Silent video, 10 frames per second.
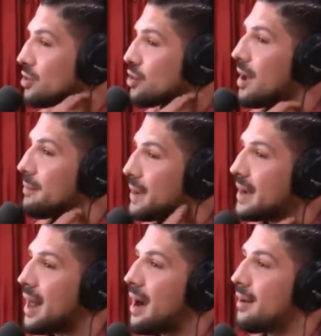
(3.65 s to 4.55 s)
John
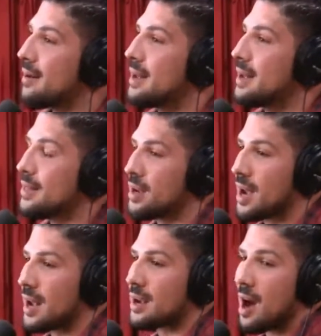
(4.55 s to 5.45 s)
being out, and then you
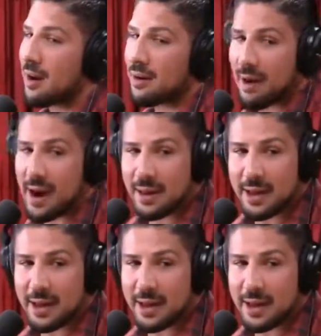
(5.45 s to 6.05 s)
got Conor, right?